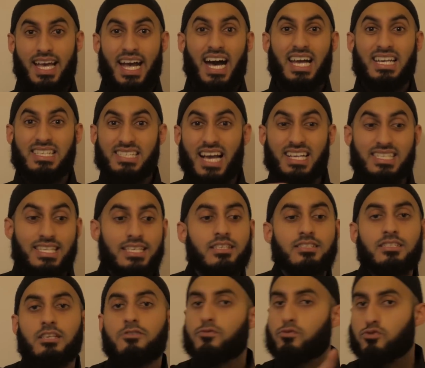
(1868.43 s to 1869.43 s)
And it's actually
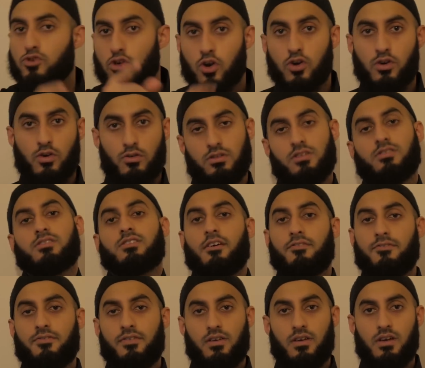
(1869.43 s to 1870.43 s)
sinful to not know this
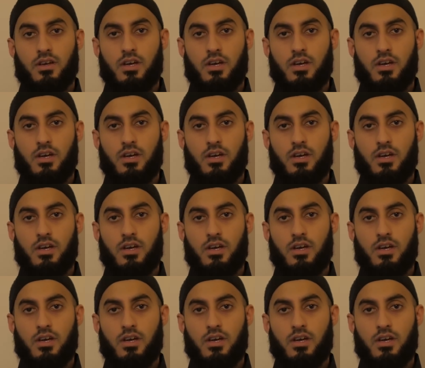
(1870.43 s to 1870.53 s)
stuff.